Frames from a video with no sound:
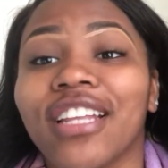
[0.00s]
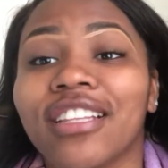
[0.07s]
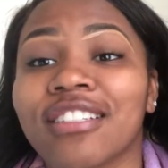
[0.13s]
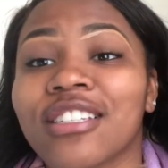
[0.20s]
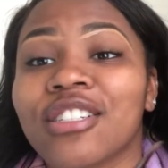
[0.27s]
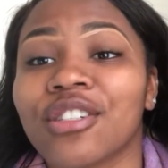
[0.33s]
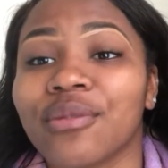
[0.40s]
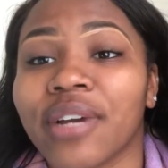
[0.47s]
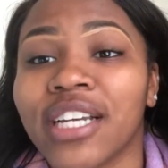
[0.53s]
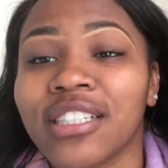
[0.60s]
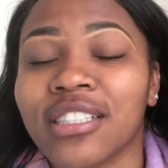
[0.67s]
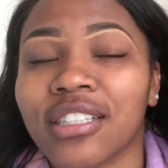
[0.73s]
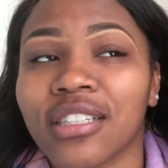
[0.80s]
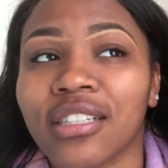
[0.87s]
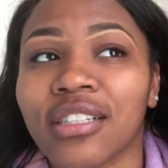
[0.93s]

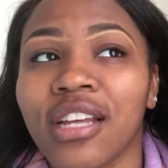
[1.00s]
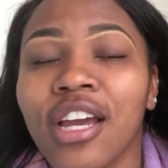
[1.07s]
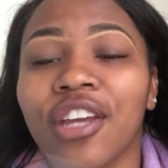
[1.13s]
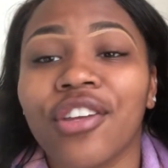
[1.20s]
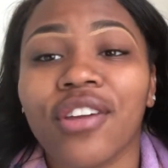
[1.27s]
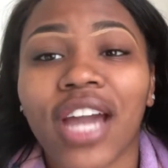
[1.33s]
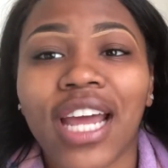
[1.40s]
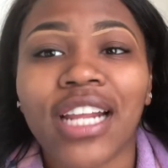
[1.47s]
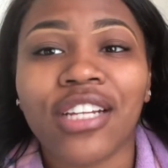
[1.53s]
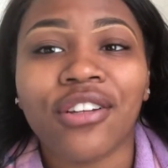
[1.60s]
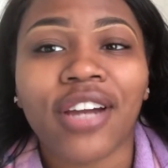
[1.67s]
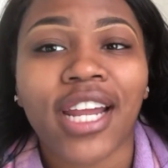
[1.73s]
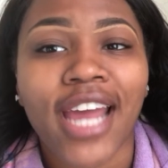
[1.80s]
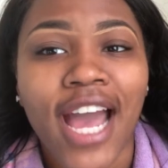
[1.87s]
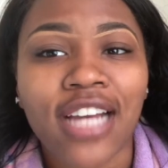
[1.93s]
situation, you kind of do
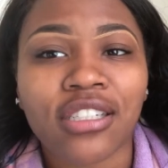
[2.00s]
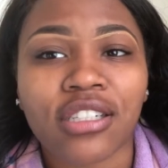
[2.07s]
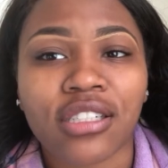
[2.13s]
got to ask